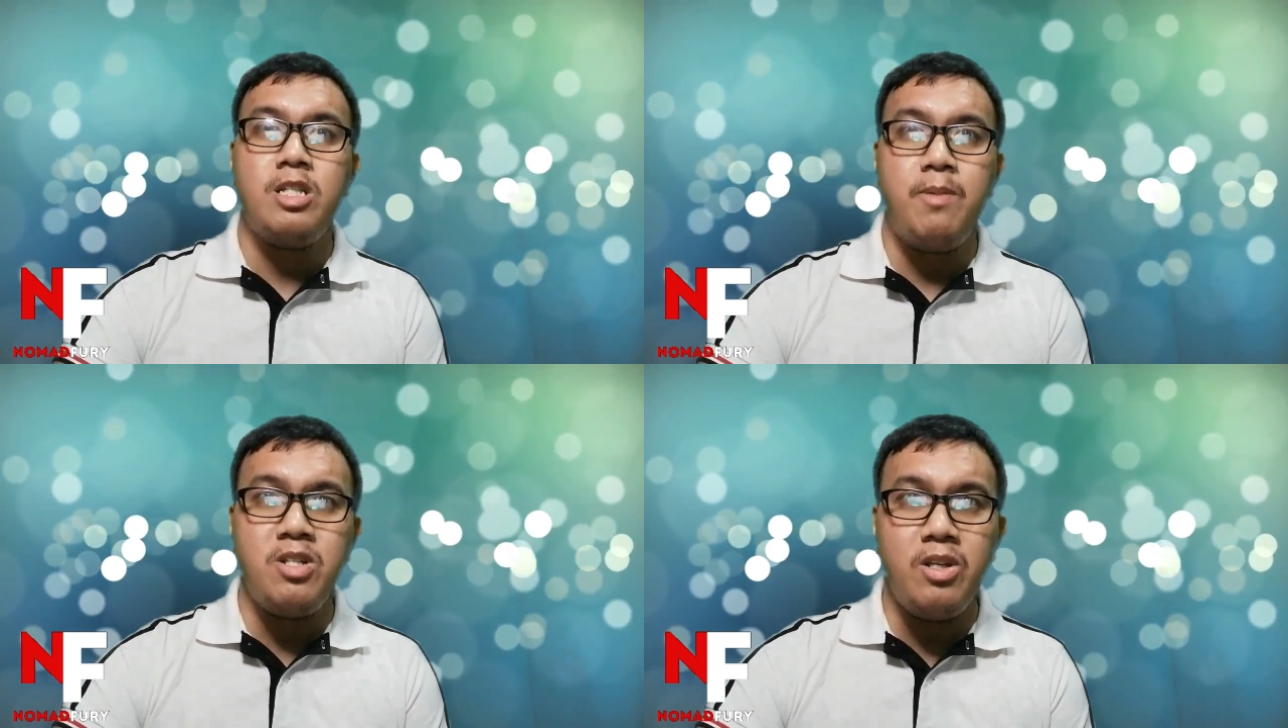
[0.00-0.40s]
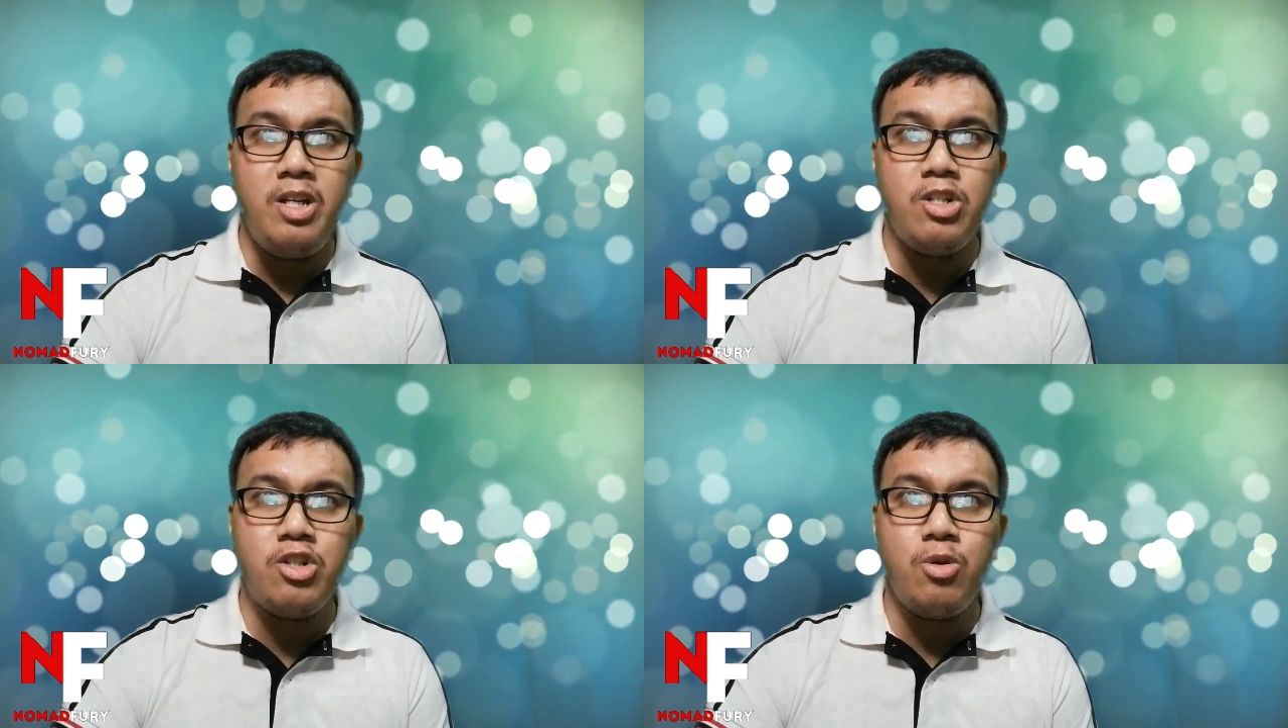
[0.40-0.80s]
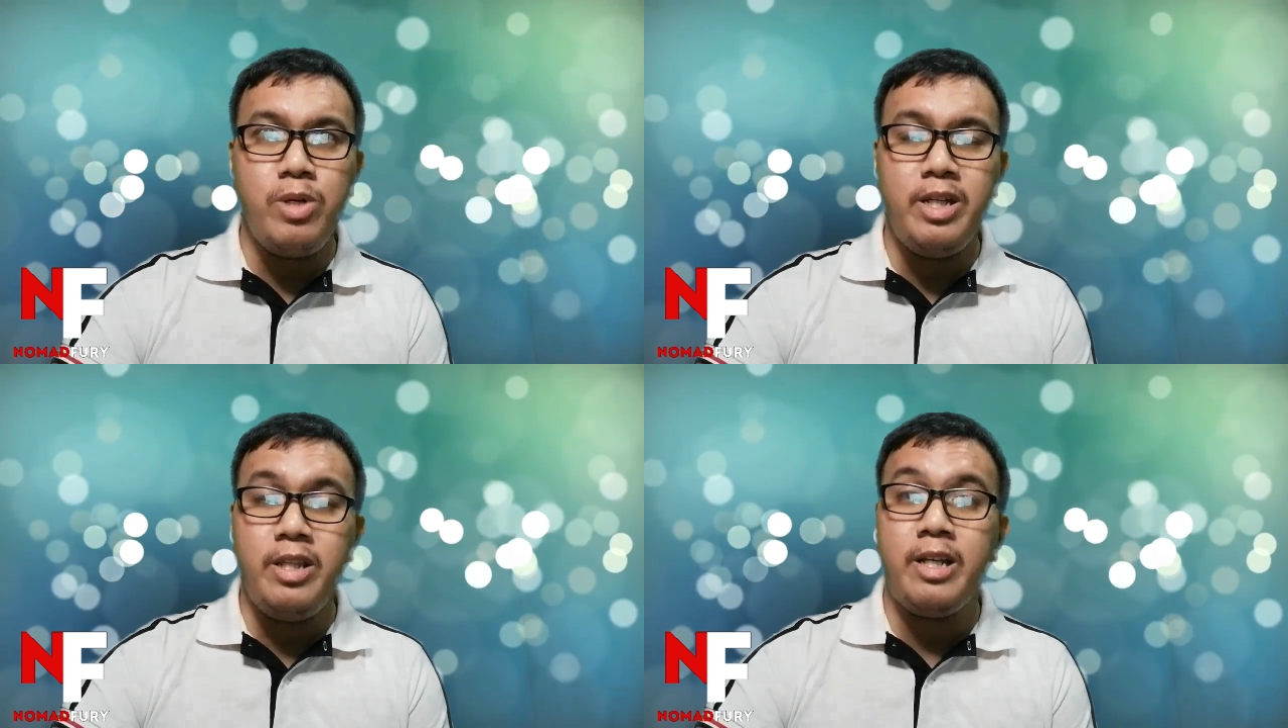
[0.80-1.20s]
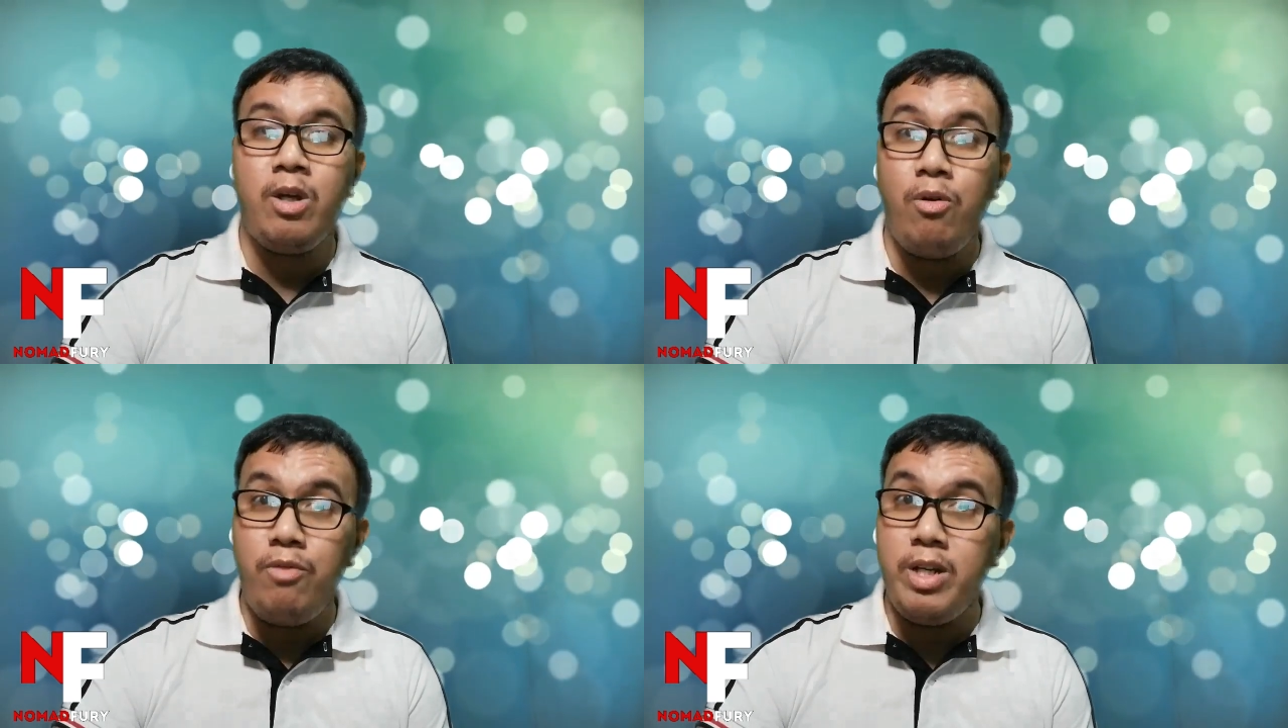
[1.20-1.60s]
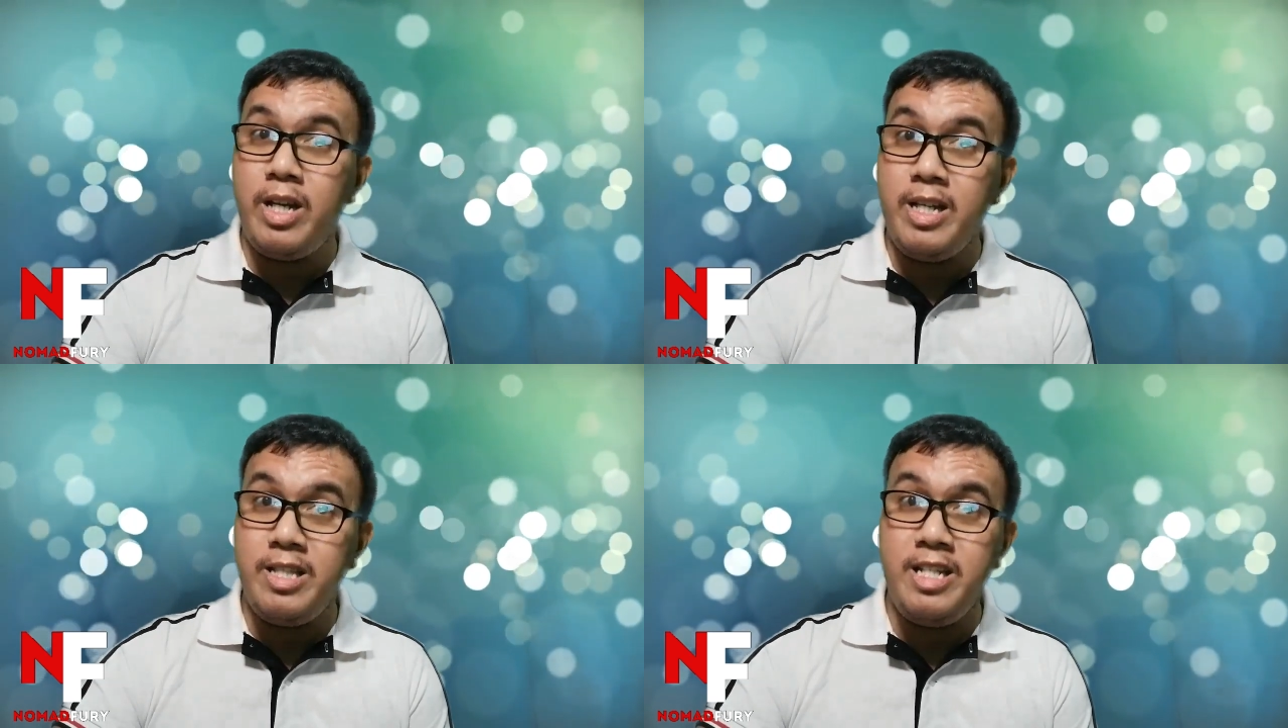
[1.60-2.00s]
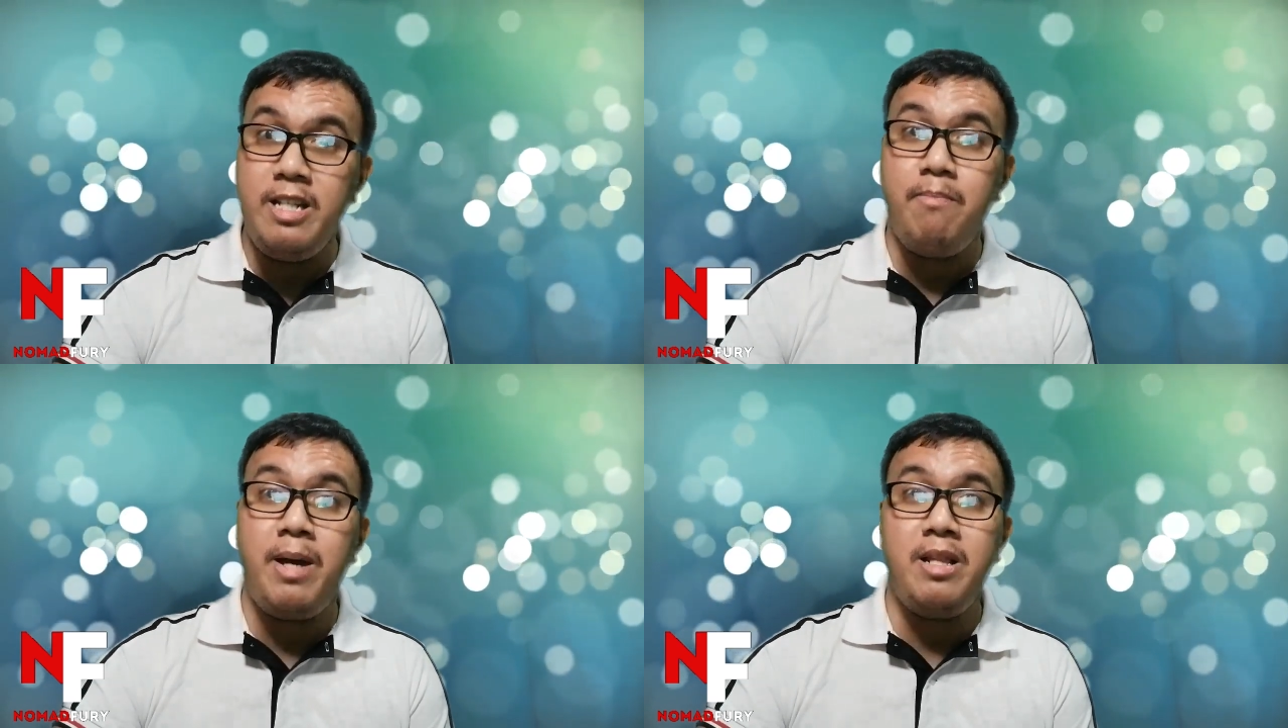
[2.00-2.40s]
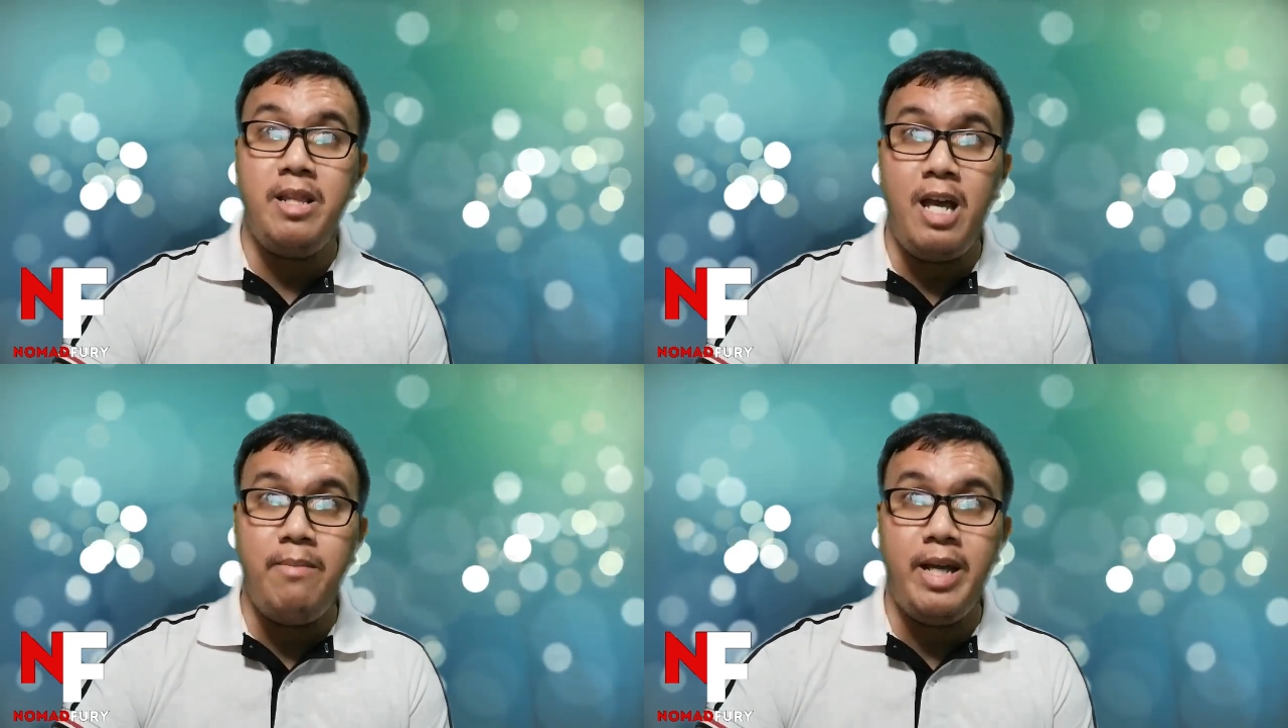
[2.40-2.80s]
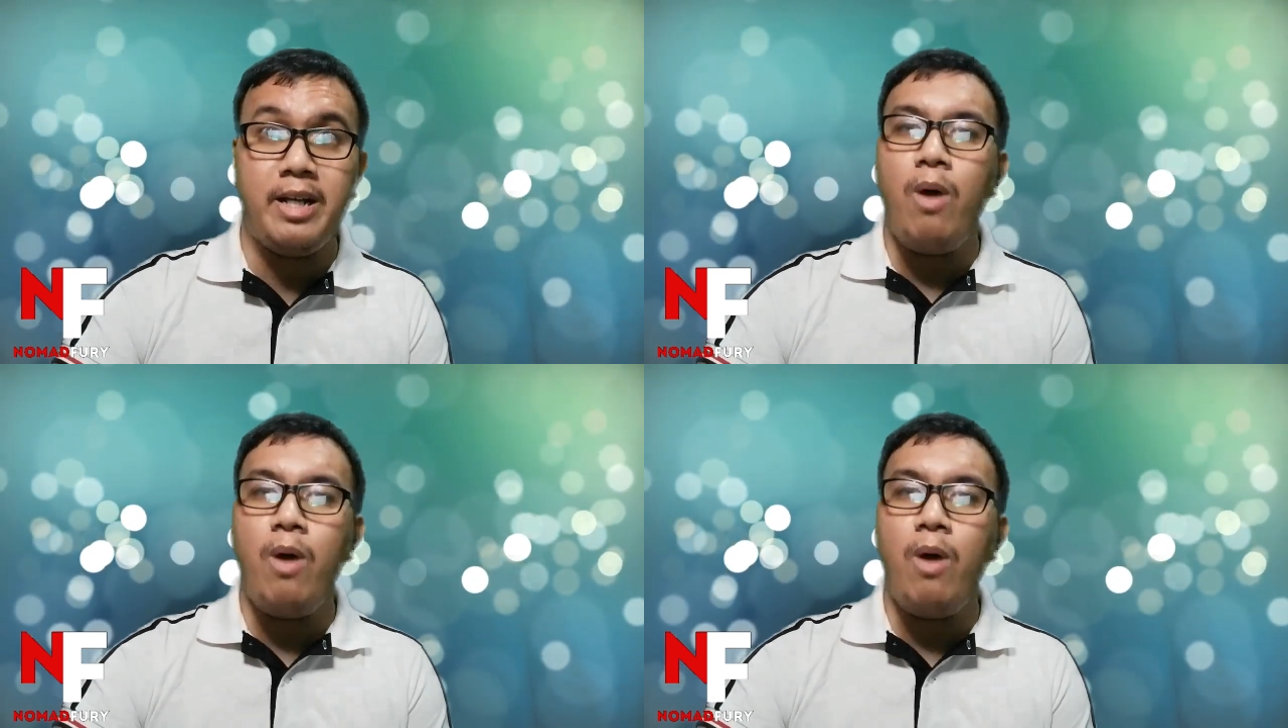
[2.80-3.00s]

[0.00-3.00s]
especially during the COVID-19 pandemic.